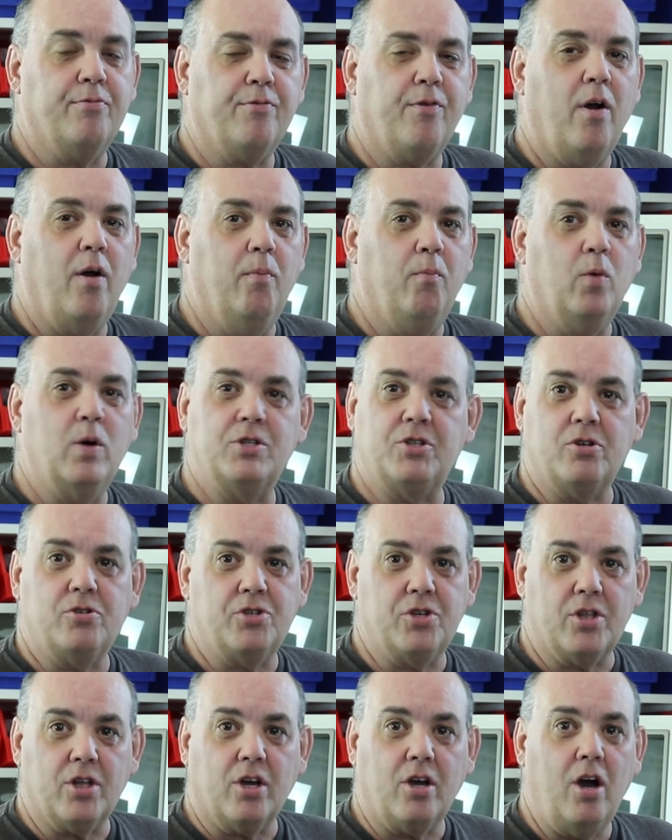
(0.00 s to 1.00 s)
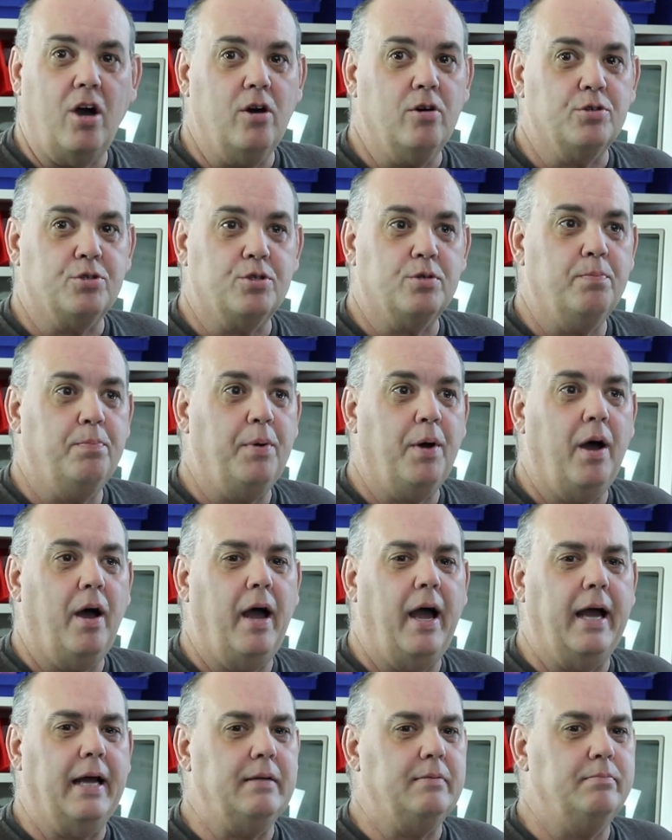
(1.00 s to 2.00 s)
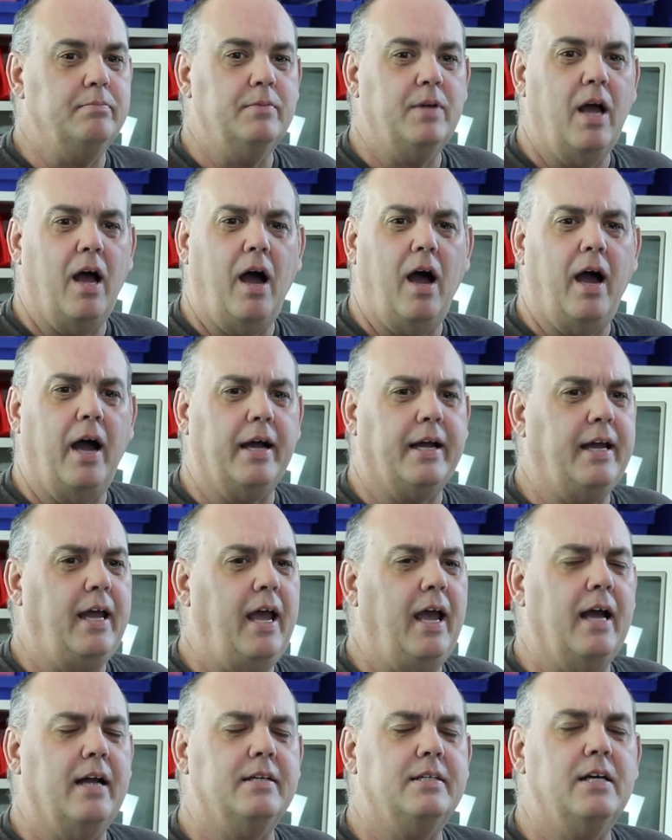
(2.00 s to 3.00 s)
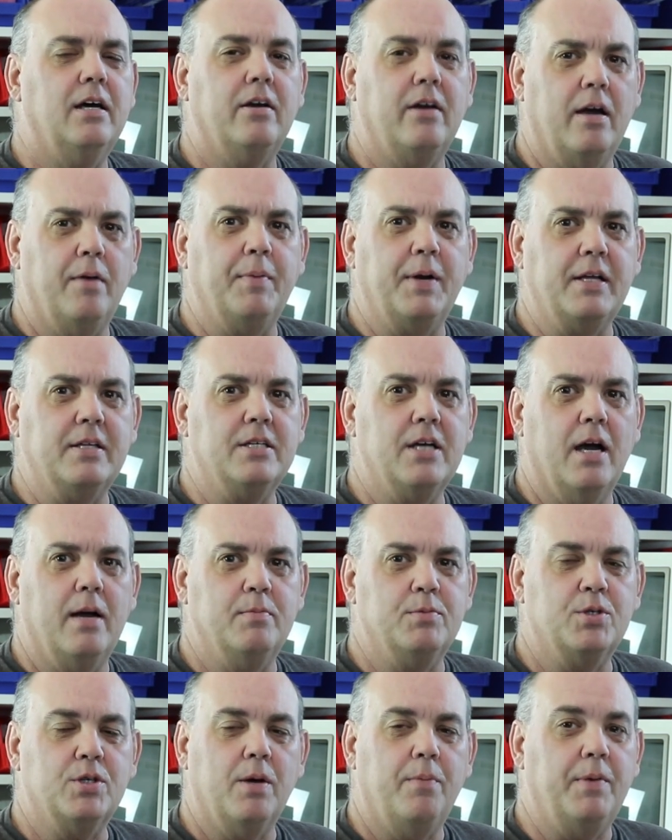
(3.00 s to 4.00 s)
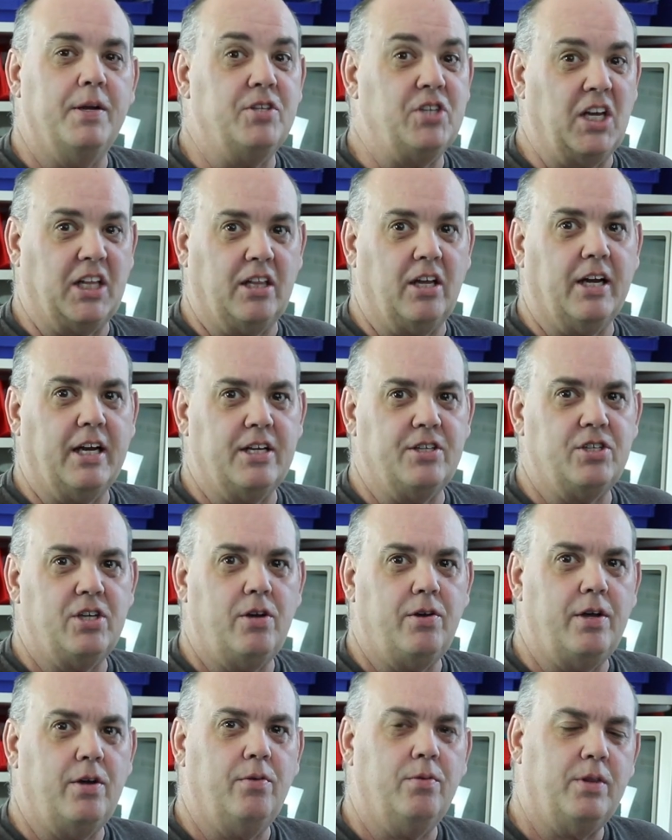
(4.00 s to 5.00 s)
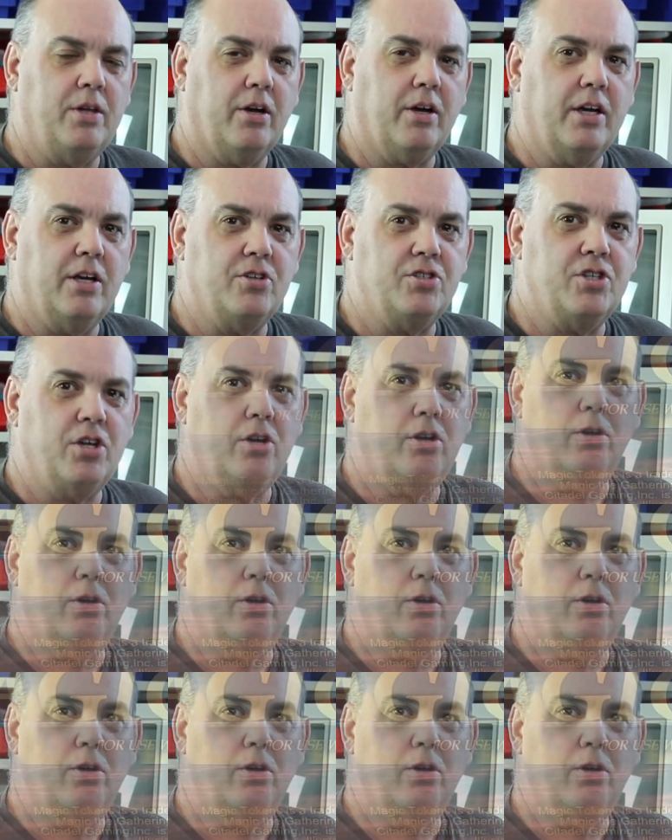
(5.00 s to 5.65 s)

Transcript: from Wizards of the Coast, but I can't tell you how many times somebody's like, they're going to sue you, they're going to sue